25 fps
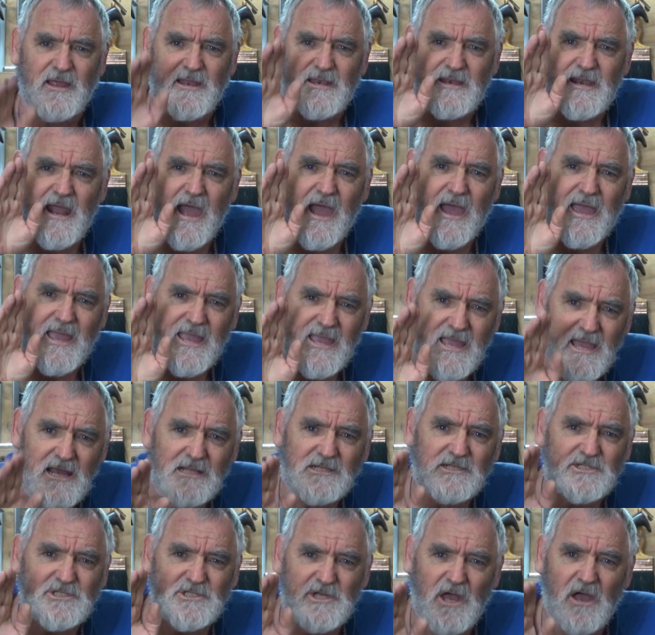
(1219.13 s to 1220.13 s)
Now,
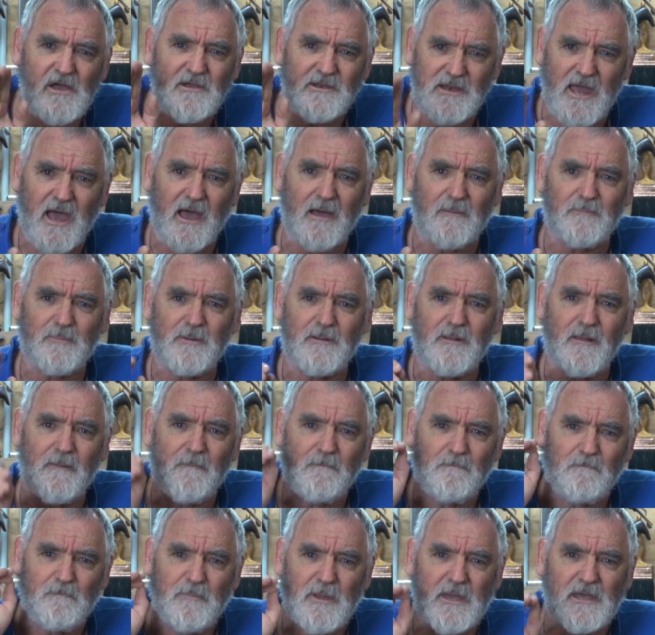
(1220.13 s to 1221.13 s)
it showed up
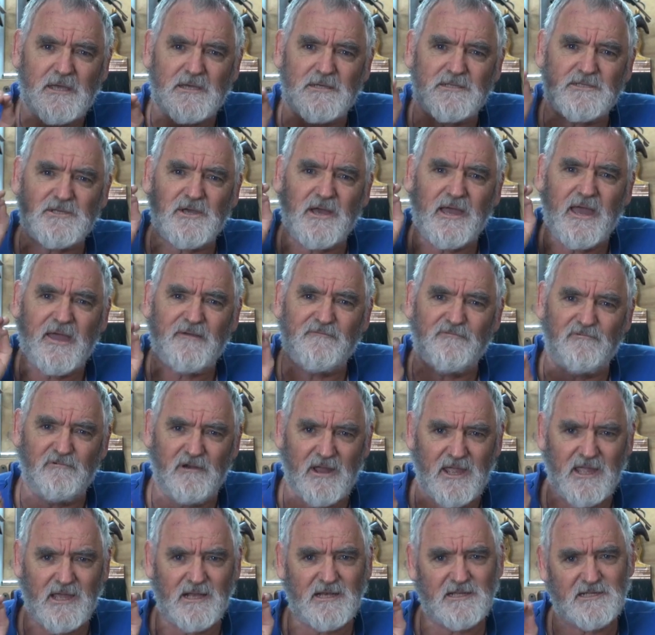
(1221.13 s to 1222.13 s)
because I have
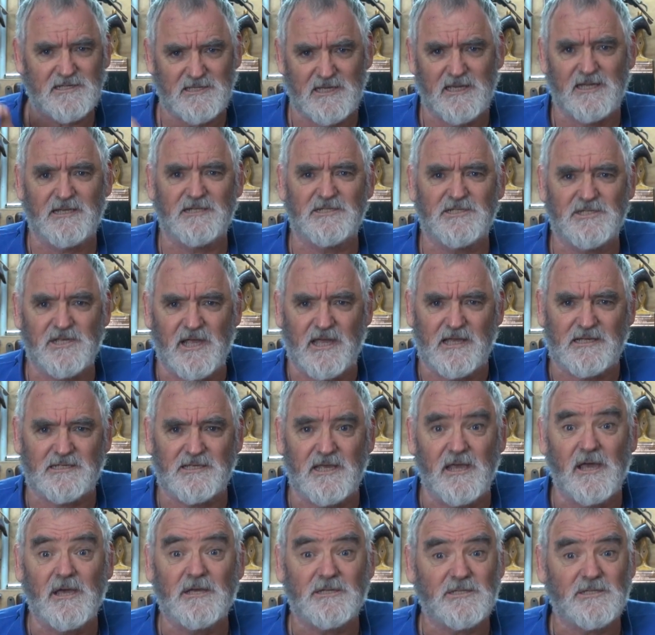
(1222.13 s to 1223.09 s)
regular skin checks.